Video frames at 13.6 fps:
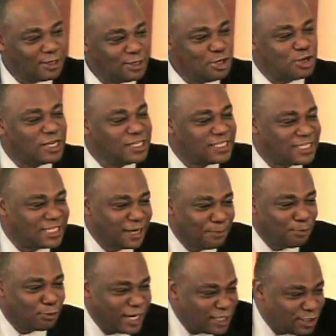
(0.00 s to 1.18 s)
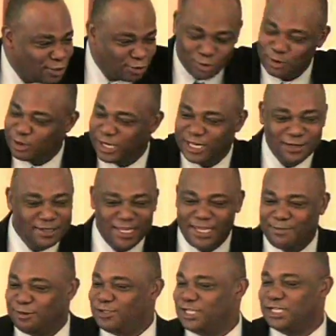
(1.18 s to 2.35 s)
You can see a breakthrough in the
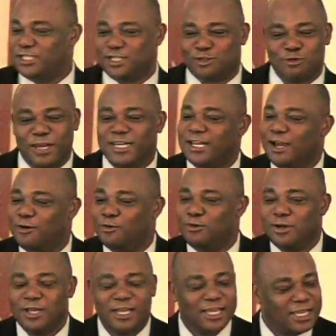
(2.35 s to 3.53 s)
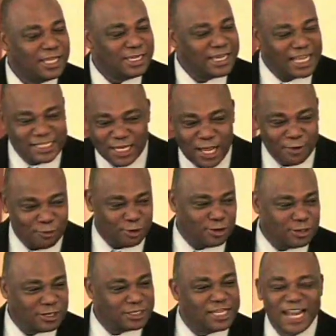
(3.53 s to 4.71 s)
name of Jesus right now. Next hour,
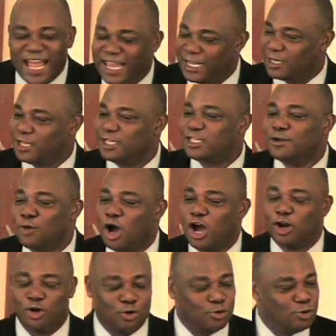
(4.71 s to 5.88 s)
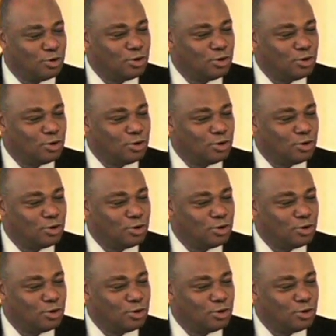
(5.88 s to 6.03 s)
tonight, tomorrow.